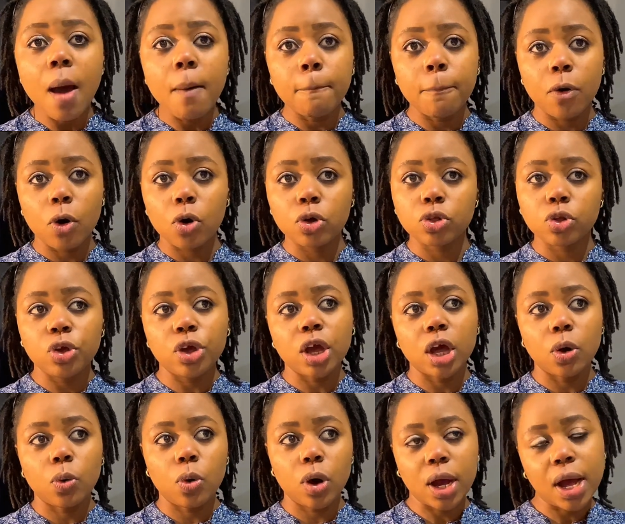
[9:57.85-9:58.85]
But also, you
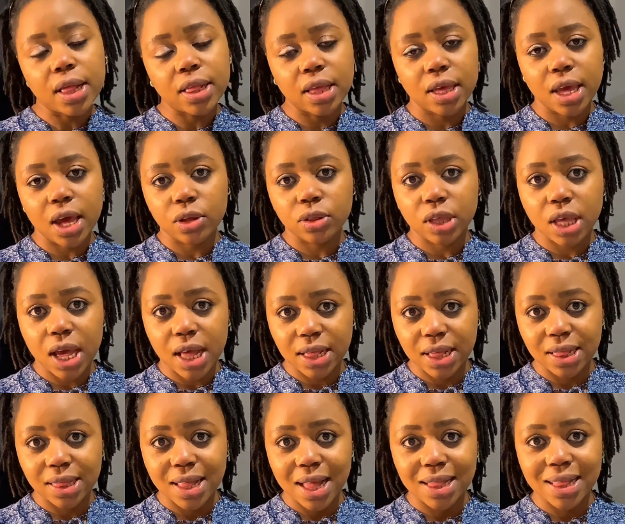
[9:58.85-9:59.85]
can work as a healthcare
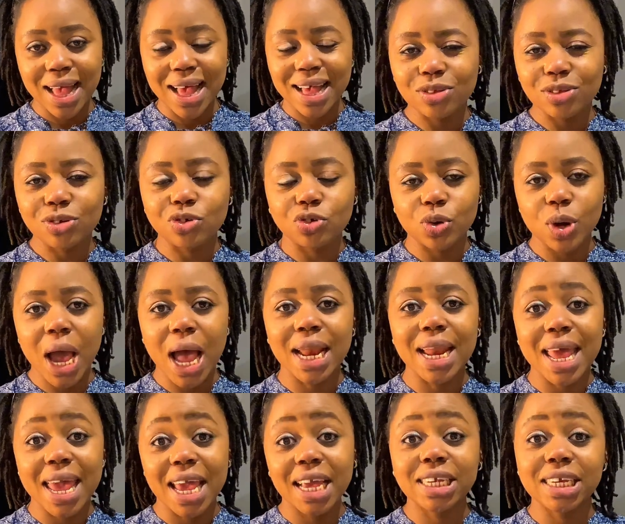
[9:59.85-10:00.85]
assistant through an
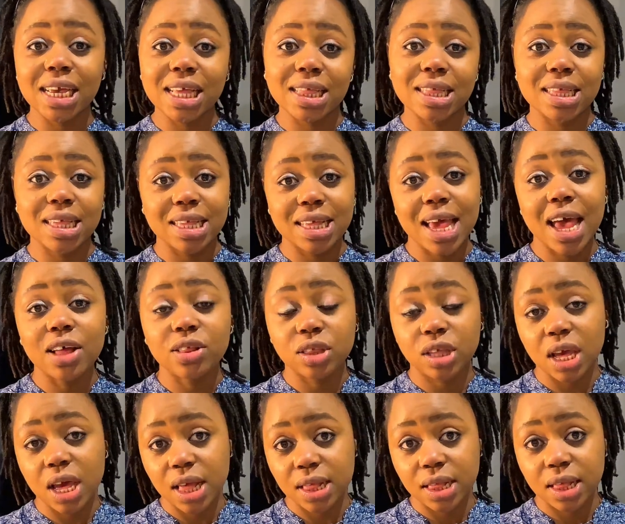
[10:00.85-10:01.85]
agency
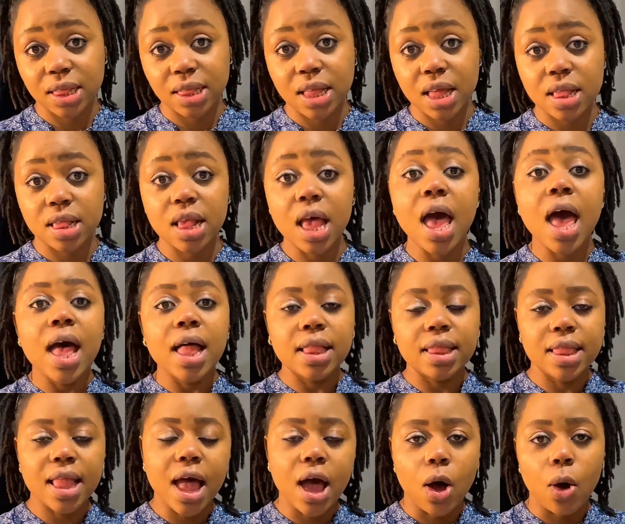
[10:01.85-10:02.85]
healthcare assistant.
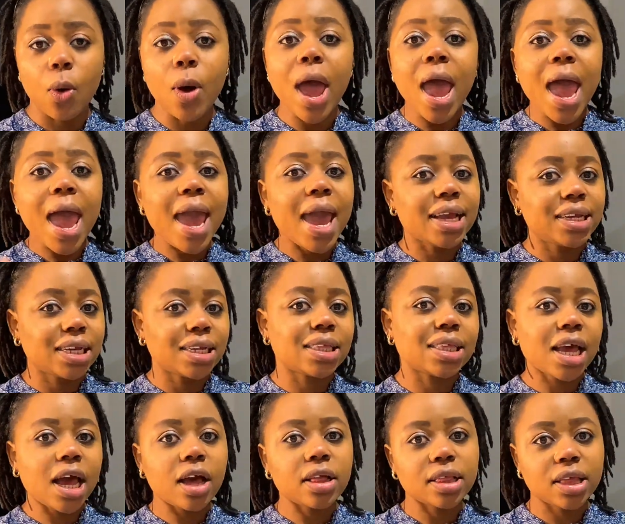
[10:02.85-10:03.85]
Now, agency
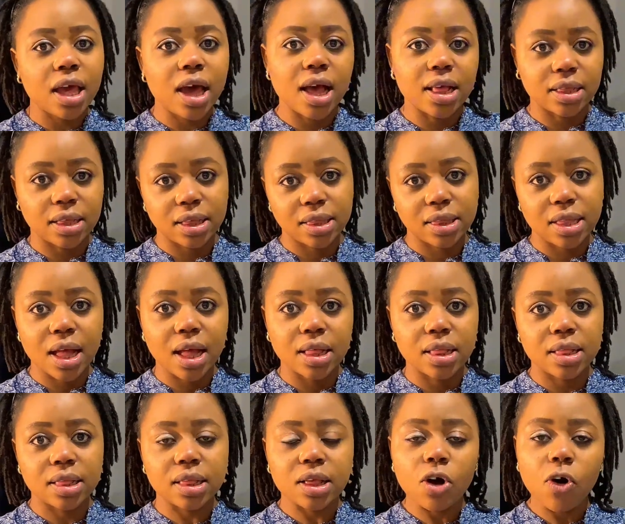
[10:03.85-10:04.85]
healthcare
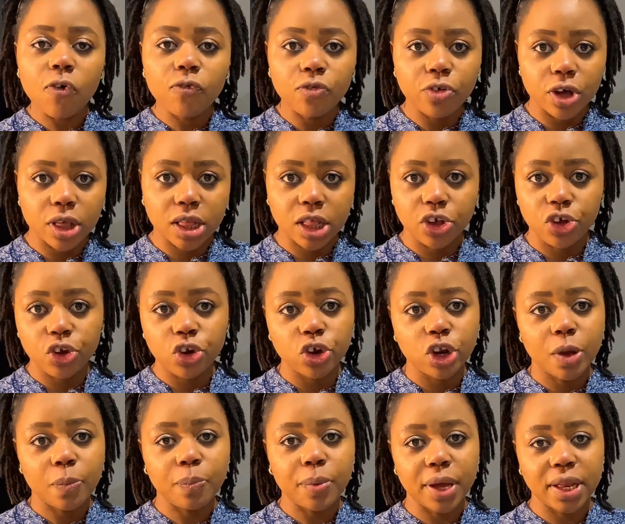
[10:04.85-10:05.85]
assistants, obviously,
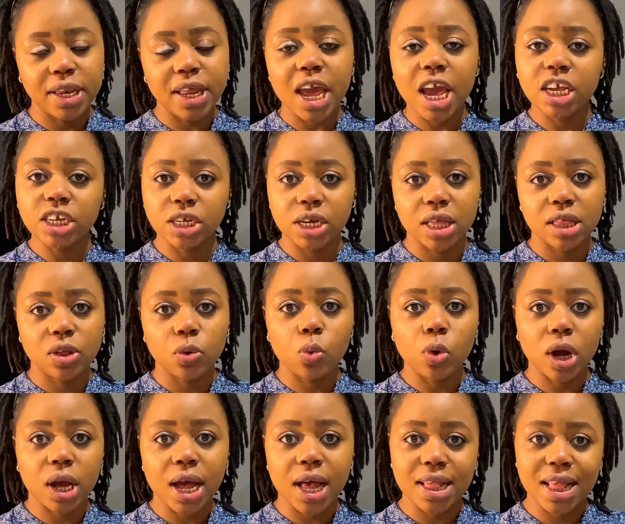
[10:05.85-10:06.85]
they pay the agency
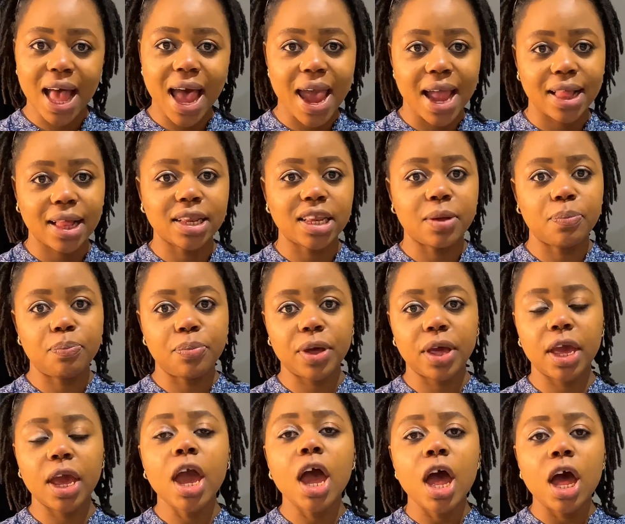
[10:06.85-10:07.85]
workers higher than they
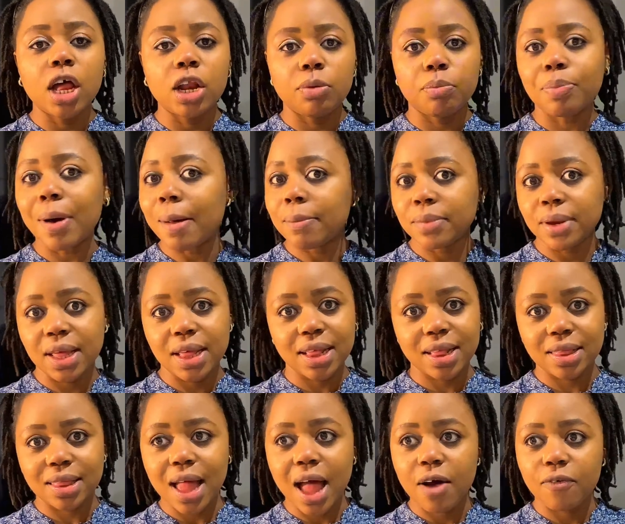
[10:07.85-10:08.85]
pay permanent
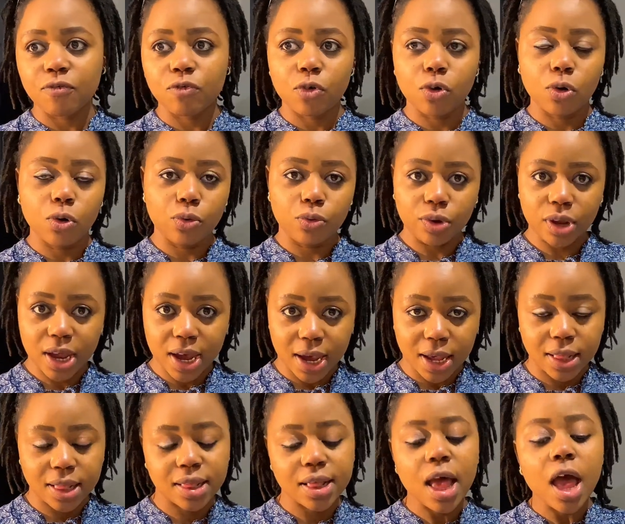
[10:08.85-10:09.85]
staff, or
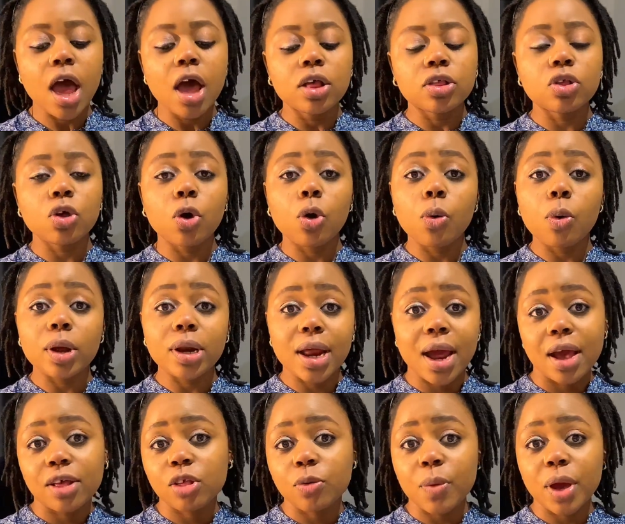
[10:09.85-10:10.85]
yes. So there
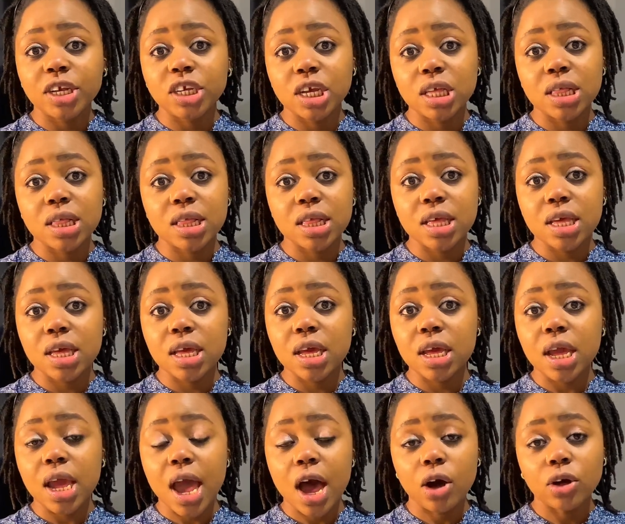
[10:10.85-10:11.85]
are some
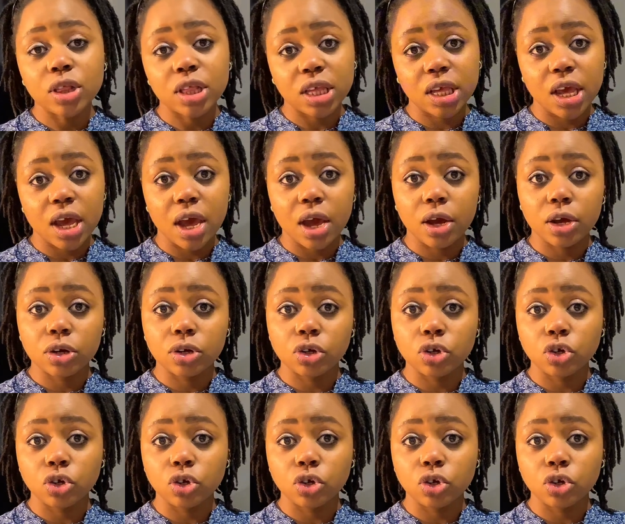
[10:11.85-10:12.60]
agency healthcare.